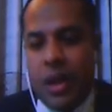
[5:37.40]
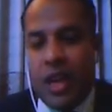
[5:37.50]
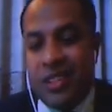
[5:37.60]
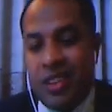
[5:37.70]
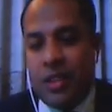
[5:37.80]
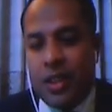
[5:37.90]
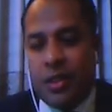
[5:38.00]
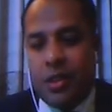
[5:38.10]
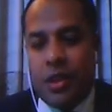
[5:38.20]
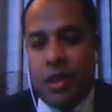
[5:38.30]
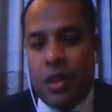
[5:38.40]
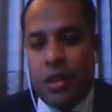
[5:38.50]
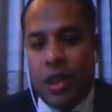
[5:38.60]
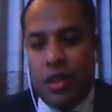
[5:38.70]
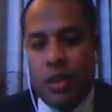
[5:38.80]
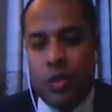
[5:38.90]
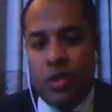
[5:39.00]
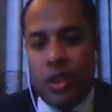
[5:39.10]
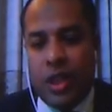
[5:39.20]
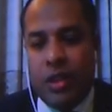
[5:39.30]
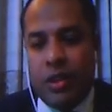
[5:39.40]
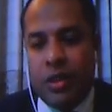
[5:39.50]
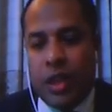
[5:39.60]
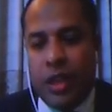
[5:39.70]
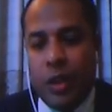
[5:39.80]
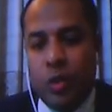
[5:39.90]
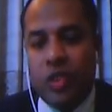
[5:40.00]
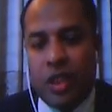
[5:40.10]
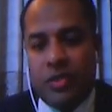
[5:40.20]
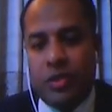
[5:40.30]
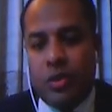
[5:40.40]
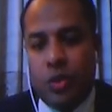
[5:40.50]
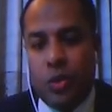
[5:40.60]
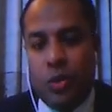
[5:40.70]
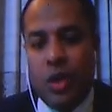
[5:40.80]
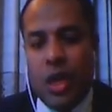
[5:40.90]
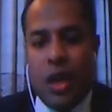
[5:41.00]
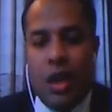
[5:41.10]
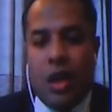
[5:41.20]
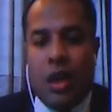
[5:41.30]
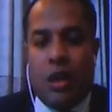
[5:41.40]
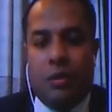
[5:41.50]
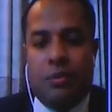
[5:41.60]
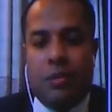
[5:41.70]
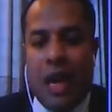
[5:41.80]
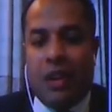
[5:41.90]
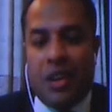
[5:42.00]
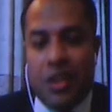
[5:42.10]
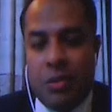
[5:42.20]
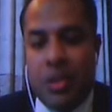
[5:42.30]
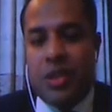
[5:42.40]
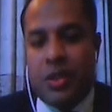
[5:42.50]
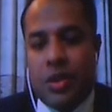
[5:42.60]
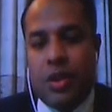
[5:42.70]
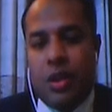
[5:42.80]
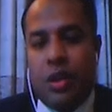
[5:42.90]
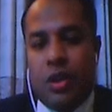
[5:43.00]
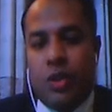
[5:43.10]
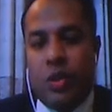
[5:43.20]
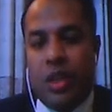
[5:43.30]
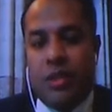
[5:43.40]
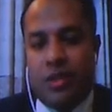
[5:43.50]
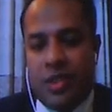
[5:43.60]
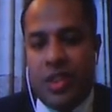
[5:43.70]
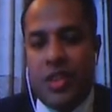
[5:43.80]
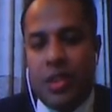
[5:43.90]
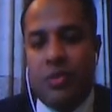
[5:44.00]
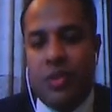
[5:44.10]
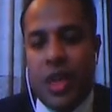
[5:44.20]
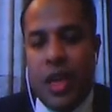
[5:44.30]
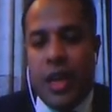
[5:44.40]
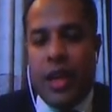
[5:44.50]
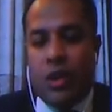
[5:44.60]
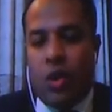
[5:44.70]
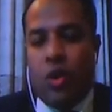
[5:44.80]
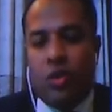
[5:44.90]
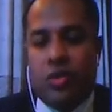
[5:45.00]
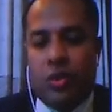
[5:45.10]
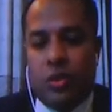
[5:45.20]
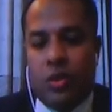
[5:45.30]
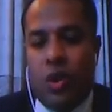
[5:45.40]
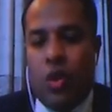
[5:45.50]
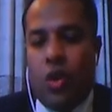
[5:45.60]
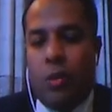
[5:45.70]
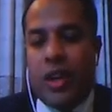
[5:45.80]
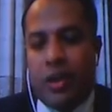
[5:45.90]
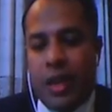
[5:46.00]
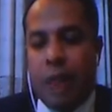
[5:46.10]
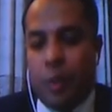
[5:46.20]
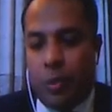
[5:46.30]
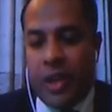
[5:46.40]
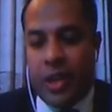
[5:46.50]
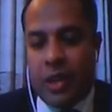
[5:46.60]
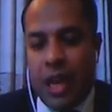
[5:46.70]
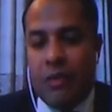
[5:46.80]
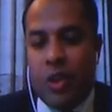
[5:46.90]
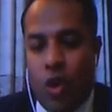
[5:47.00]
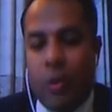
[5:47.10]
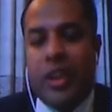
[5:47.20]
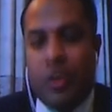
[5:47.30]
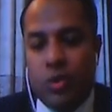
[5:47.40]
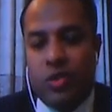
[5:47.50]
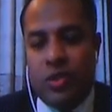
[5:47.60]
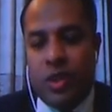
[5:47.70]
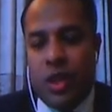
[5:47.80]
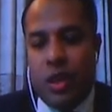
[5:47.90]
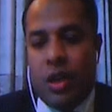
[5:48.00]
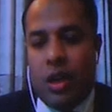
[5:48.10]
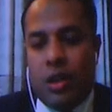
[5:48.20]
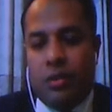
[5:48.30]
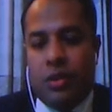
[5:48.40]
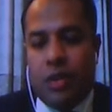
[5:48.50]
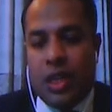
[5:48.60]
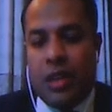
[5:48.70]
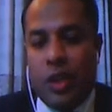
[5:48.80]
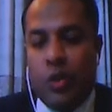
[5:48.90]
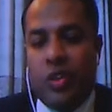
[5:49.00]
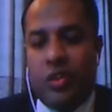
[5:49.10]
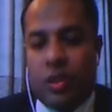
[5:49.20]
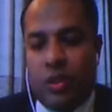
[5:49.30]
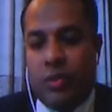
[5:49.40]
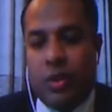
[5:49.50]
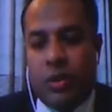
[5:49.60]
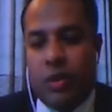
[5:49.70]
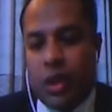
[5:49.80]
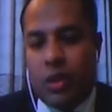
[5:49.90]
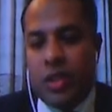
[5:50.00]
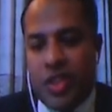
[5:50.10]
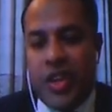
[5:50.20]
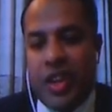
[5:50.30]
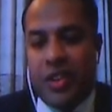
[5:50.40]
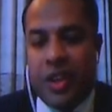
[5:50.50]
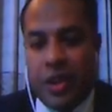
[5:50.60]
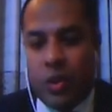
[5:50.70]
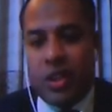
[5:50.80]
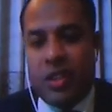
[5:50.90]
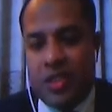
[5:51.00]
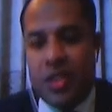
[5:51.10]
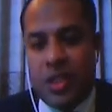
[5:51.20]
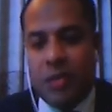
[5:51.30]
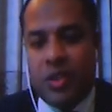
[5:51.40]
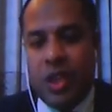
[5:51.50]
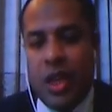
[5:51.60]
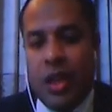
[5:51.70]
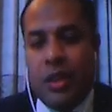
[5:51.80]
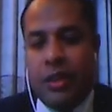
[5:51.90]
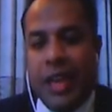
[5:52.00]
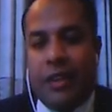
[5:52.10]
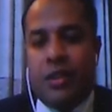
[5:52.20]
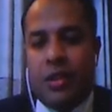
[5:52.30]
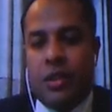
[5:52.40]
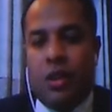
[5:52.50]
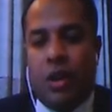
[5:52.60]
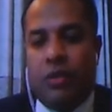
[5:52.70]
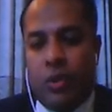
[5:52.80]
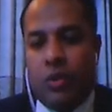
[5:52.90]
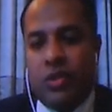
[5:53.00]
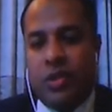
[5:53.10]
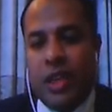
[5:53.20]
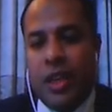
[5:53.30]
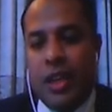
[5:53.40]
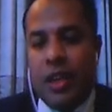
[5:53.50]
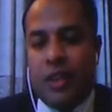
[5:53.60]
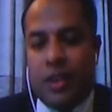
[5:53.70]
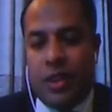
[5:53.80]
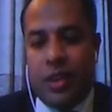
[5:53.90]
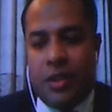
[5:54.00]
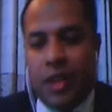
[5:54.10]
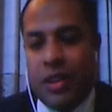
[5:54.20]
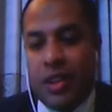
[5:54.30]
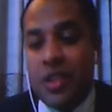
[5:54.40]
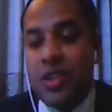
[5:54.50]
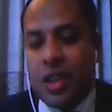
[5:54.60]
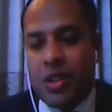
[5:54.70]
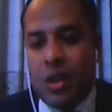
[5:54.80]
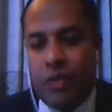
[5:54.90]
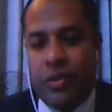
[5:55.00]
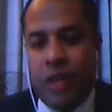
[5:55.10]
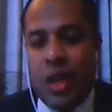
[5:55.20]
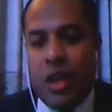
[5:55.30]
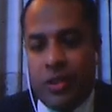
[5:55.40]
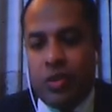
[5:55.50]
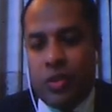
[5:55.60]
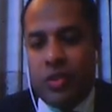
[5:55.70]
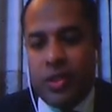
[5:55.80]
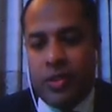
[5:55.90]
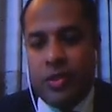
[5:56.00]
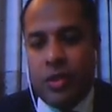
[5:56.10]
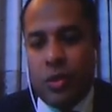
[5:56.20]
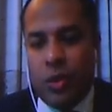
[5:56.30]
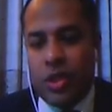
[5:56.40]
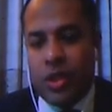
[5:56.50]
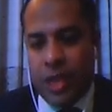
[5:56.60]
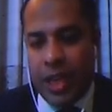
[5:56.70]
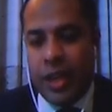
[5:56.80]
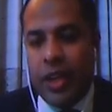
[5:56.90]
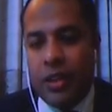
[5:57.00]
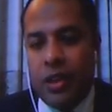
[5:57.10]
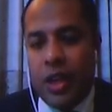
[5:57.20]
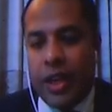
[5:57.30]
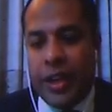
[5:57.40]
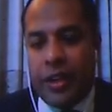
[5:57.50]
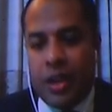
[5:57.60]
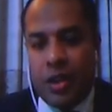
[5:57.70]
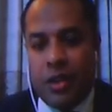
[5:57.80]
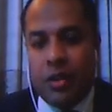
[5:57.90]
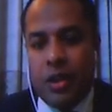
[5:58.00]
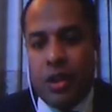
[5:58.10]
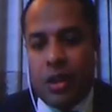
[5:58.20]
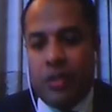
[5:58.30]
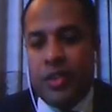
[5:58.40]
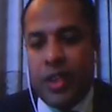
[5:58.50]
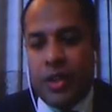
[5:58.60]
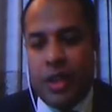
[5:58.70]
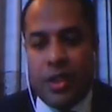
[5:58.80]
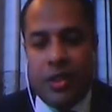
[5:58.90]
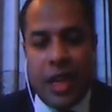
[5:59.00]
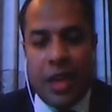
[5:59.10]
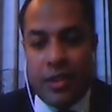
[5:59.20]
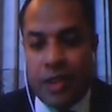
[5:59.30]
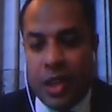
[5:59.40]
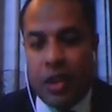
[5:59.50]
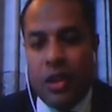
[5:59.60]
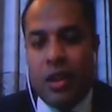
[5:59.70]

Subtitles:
resulted the users to underinvest to the systems and also over appropriate, I mean overuse the units of the shared drinking water systems. That, of course, resulted in the destruction of resources, which again, Garrett Hardin considered it as the